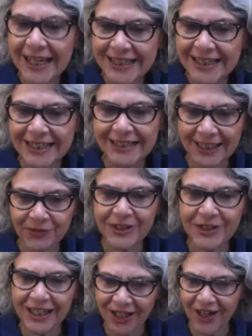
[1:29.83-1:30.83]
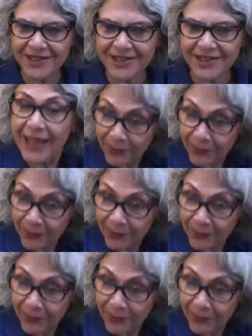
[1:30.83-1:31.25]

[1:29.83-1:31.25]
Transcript: later they realized